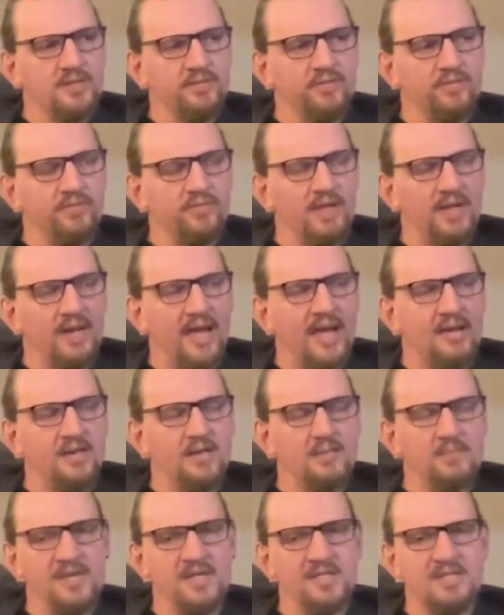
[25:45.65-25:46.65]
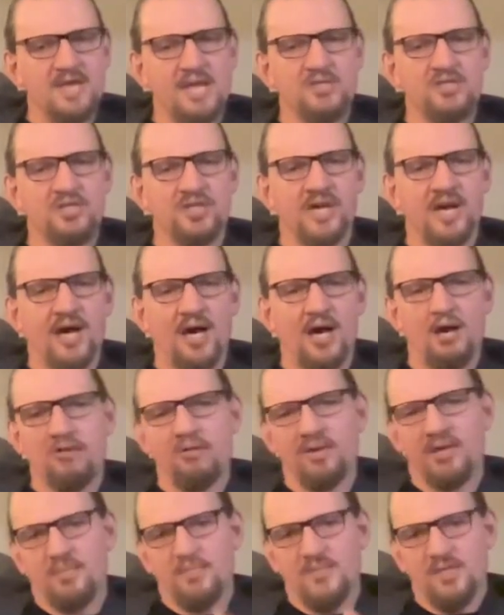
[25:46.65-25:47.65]
From the Latin, it means
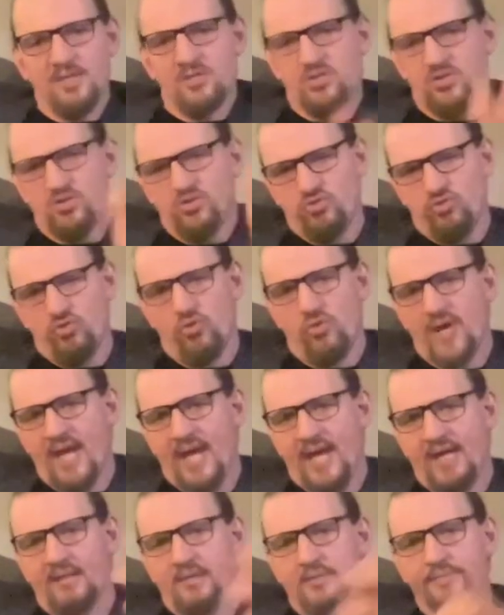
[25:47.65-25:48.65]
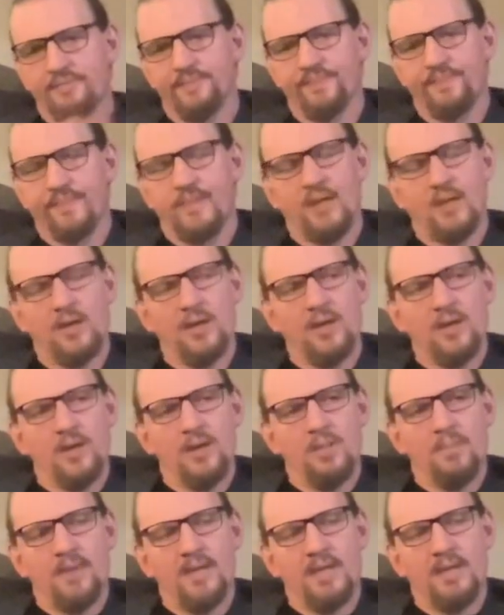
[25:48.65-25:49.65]
educare, it means to draw out.
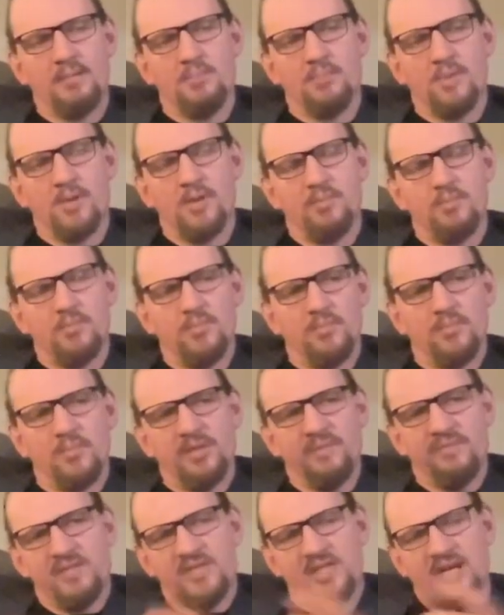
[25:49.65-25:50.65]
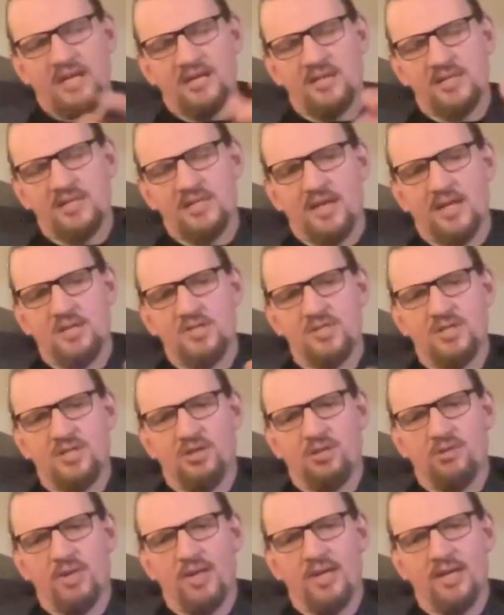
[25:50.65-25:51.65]
But if you take it to the ancient
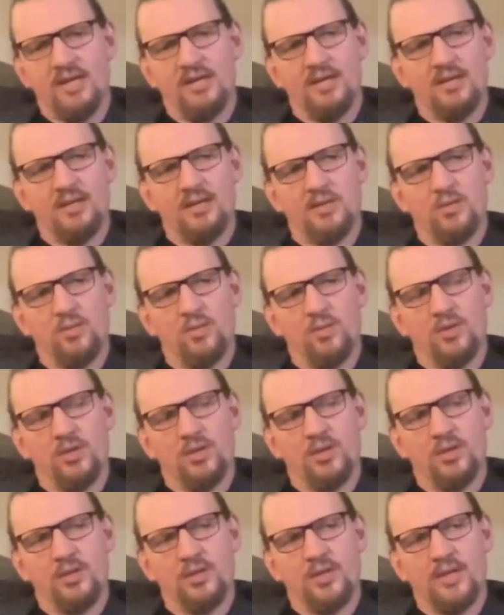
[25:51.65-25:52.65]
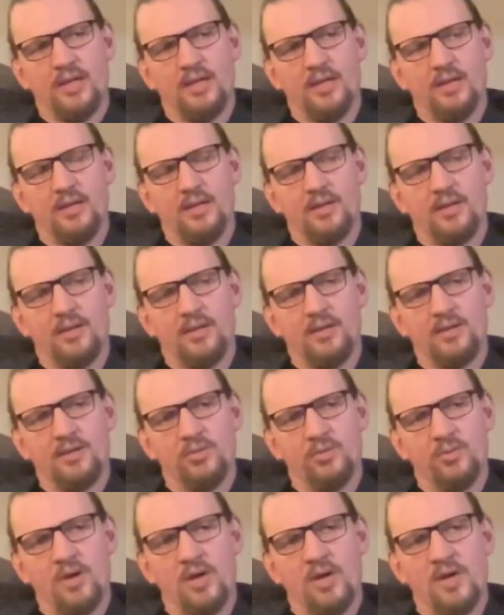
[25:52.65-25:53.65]
Greek, the word
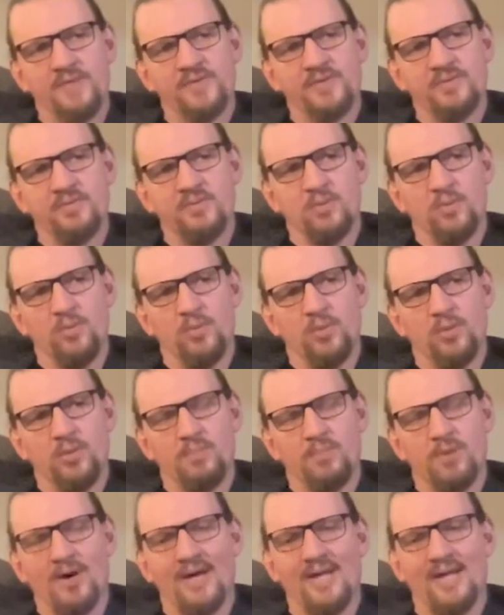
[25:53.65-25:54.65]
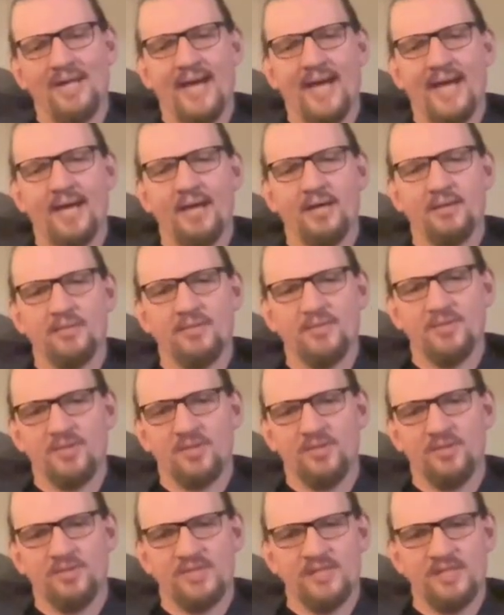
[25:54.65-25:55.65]
derives from the word paideia. So
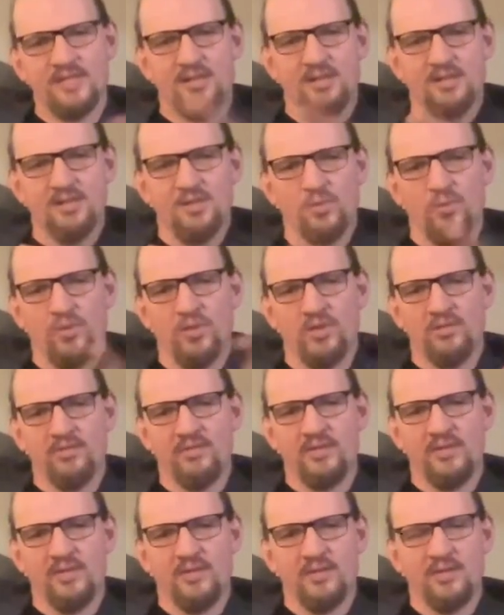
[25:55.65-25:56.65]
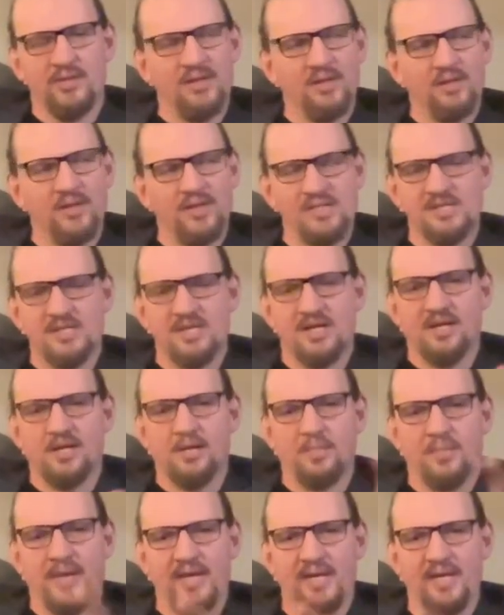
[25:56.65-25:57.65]
you'll see that on the word,
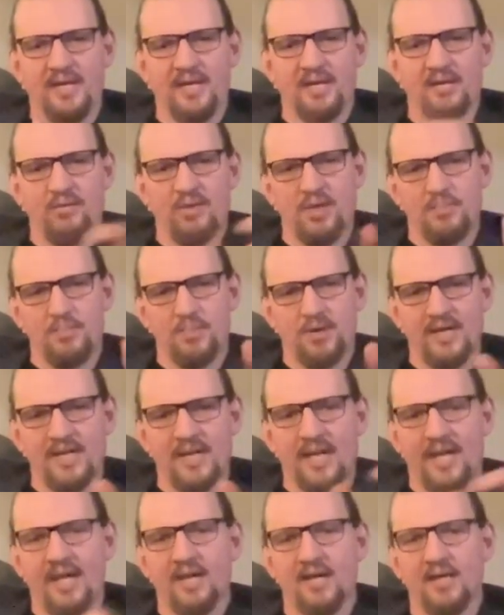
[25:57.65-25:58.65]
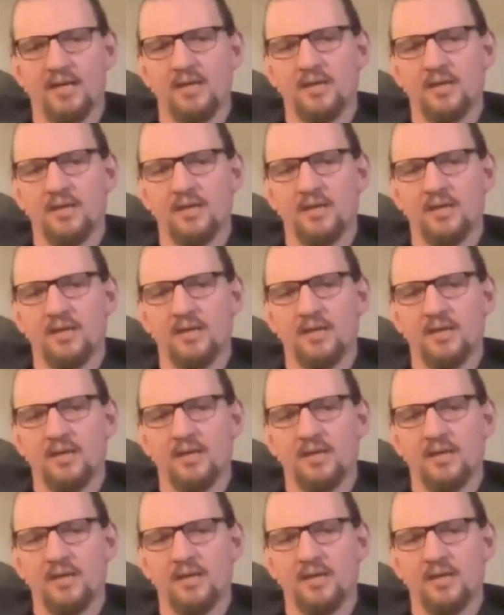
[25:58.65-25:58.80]
encyclopedia, right? Paideia.